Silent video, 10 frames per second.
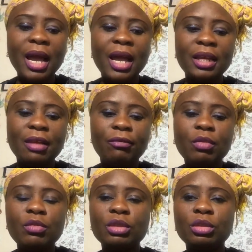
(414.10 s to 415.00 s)
And if
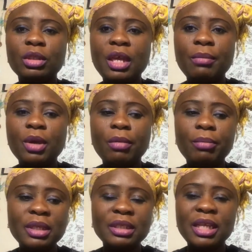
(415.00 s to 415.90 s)
you want to keep your
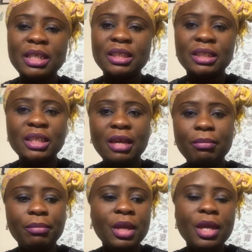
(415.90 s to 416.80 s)
business
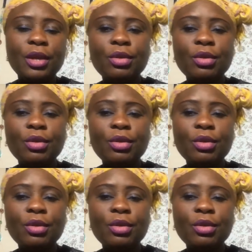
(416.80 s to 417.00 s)
name